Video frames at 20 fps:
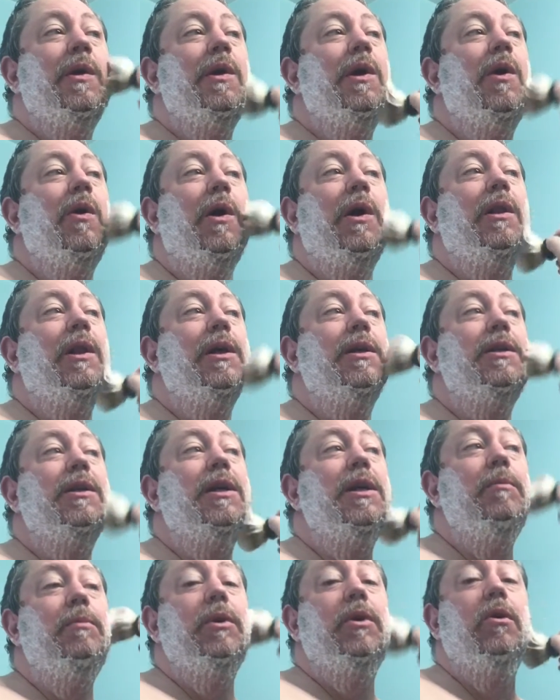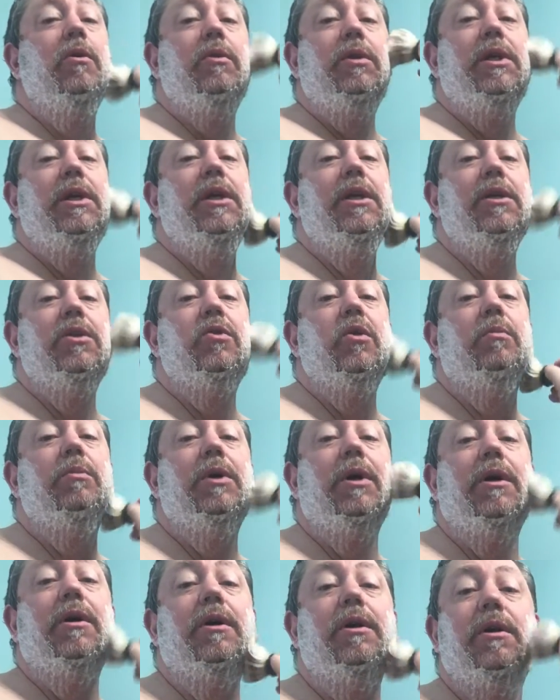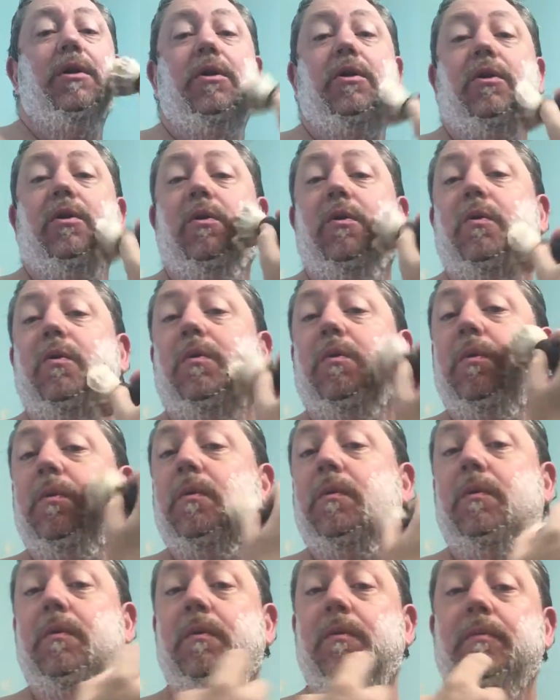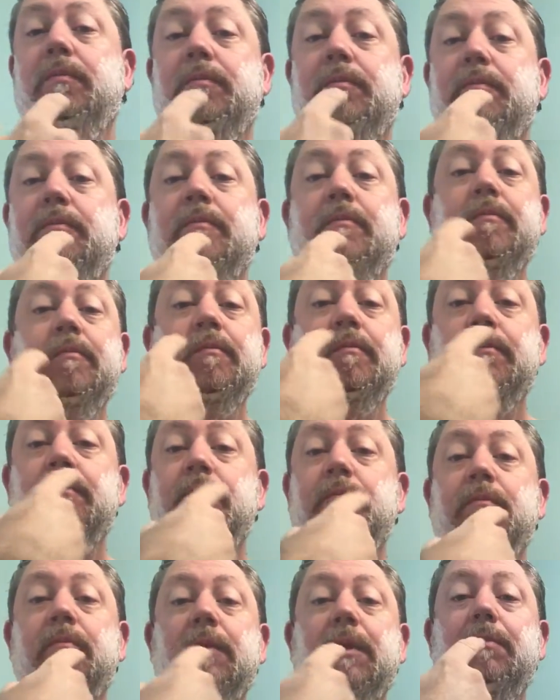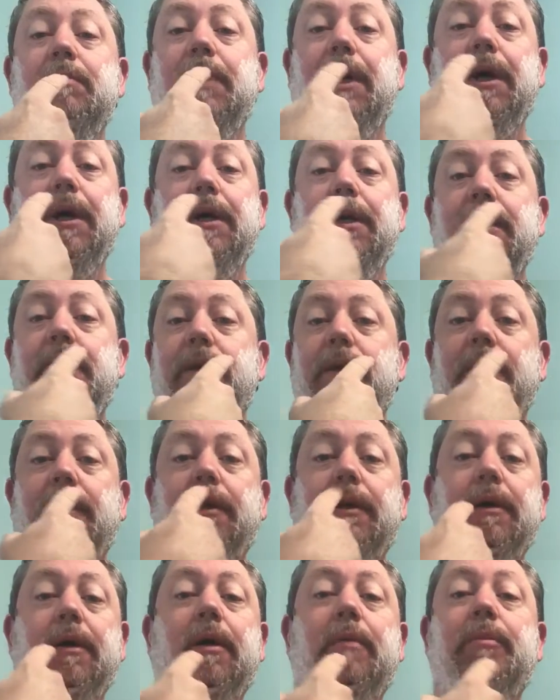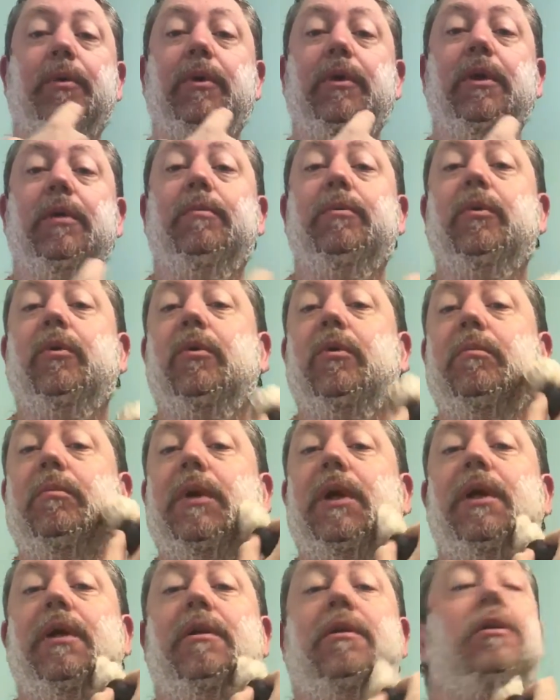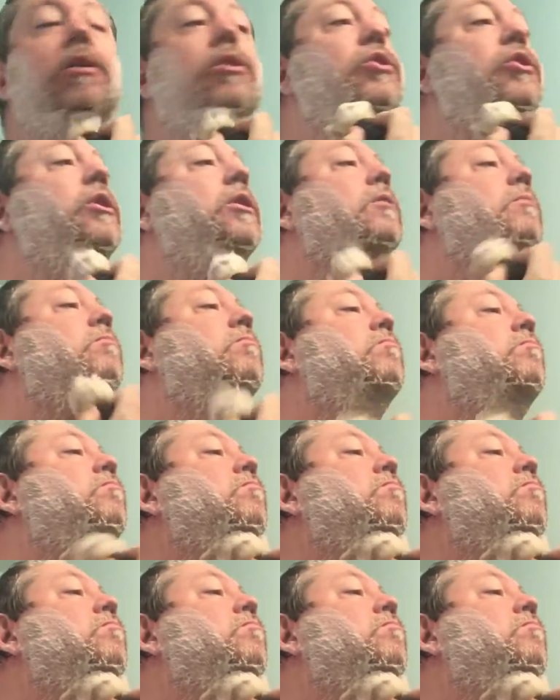Now I like to keep a goatee, so I'm not going to do my upper lip or my chin.